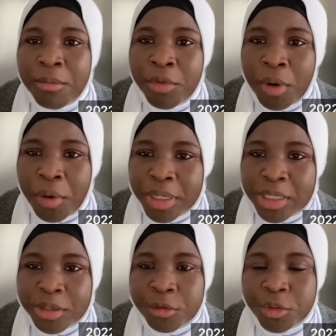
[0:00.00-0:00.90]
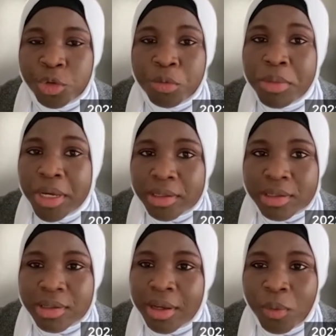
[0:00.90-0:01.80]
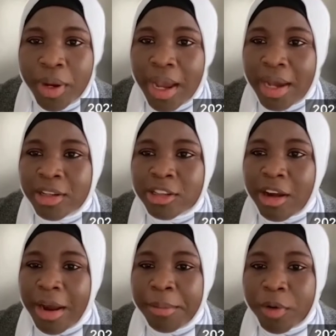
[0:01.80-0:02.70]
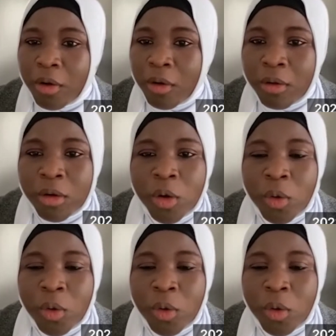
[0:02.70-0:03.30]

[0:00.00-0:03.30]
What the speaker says: requesting to meet, and we had a Skype call.